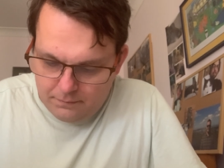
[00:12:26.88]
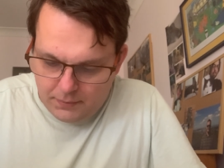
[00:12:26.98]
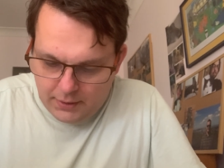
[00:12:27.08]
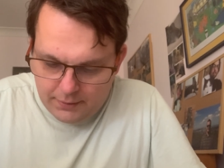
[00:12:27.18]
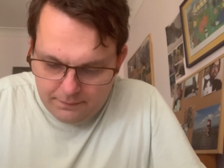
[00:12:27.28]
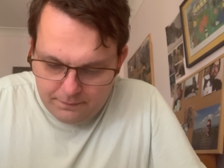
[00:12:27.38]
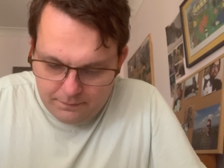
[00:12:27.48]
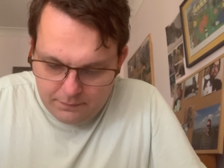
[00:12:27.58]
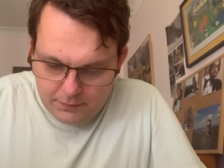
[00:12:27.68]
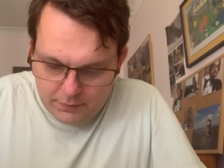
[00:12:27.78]
But
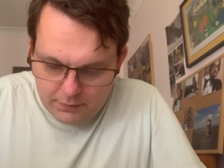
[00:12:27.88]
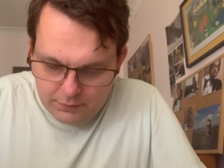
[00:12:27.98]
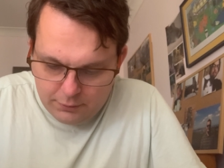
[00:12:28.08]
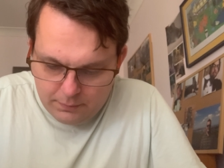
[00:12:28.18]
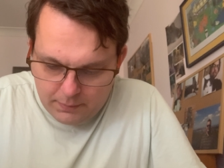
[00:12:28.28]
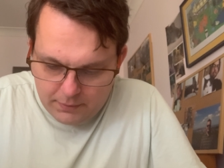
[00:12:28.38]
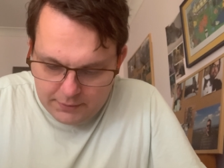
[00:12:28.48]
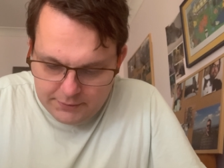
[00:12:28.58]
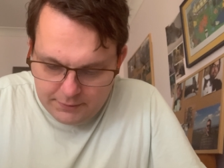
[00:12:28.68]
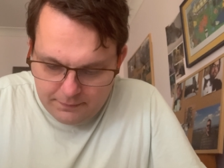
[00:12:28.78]
I'll do my
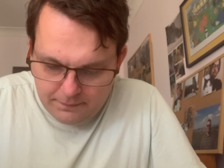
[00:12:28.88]
best.